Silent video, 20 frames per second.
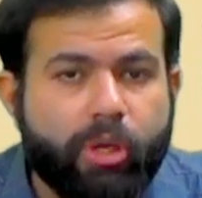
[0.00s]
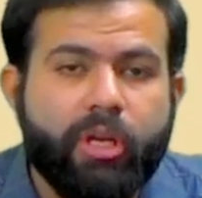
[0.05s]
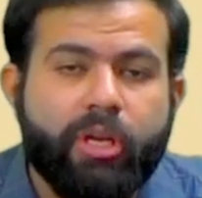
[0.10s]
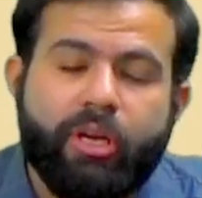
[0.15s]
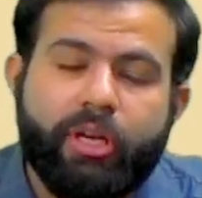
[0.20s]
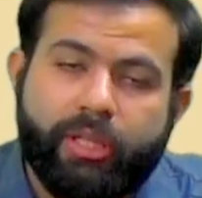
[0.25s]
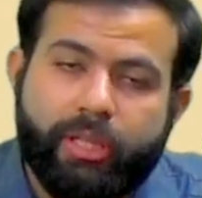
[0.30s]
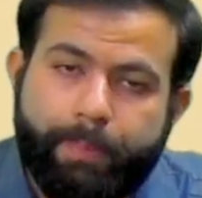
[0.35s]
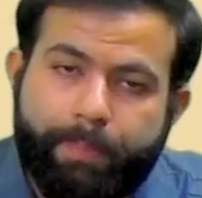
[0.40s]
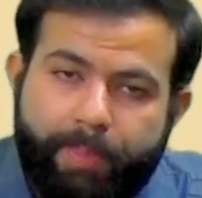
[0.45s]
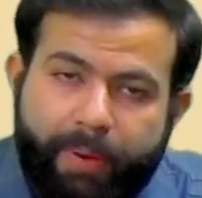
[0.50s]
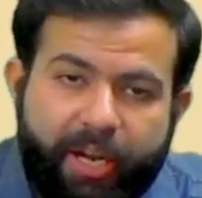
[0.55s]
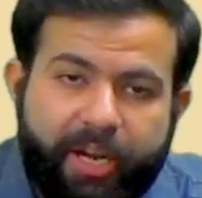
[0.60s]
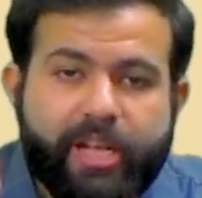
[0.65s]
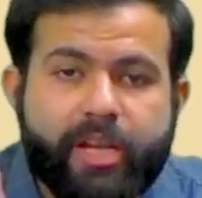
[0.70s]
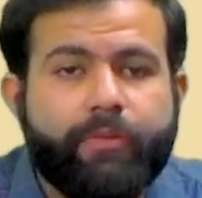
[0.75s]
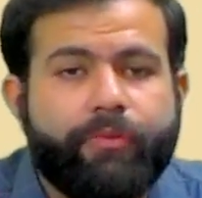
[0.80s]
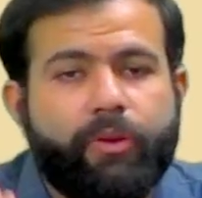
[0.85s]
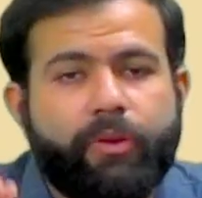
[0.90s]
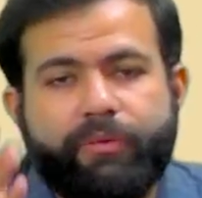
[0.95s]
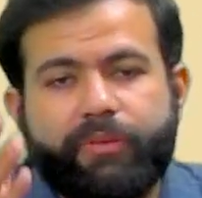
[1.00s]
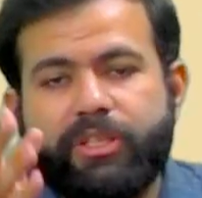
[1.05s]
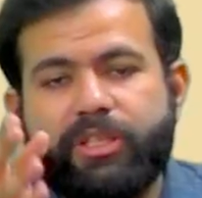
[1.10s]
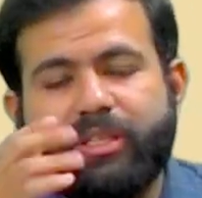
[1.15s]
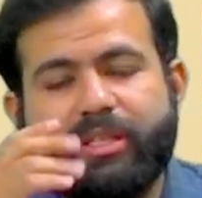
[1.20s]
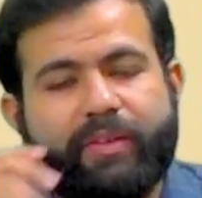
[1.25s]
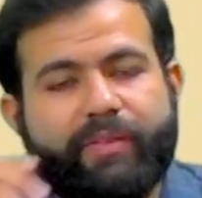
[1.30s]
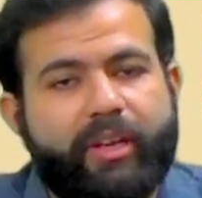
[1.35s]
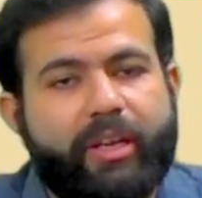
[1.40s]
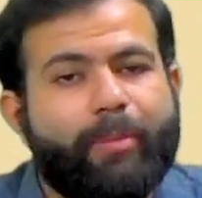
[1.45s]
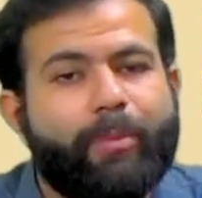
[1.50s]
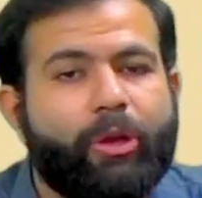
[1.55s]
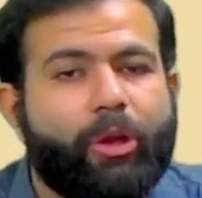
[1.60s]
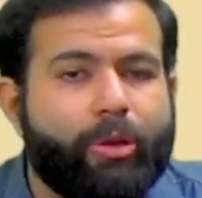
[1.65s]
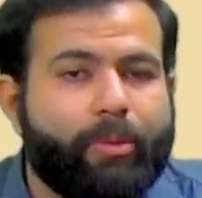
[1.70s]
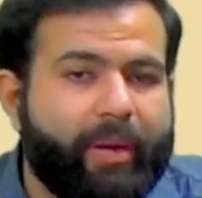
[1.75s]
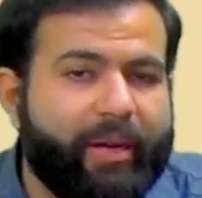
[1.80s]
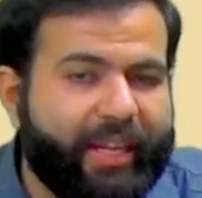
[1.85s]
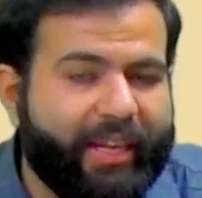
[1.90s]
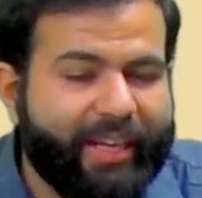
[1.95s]
the PDF of which is available on
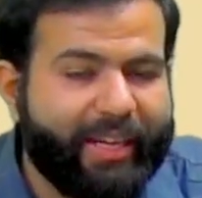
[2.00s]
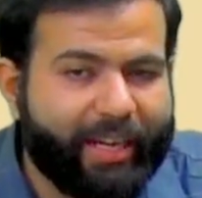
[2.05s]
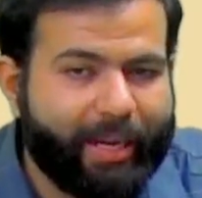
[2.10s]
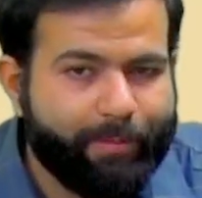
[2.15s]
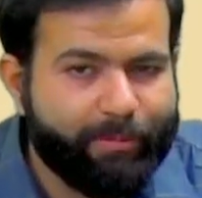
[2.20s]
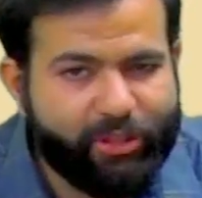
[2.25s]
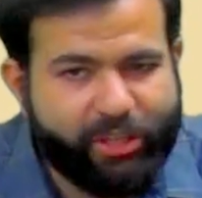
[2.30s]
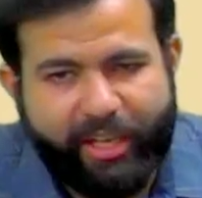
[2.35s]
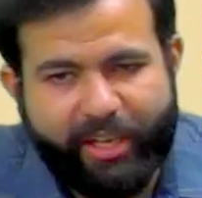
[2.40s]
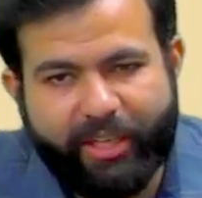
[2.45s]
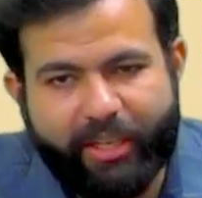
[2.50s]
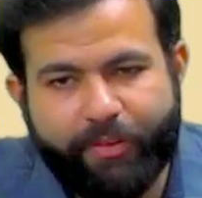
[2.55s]
my Telegram channel.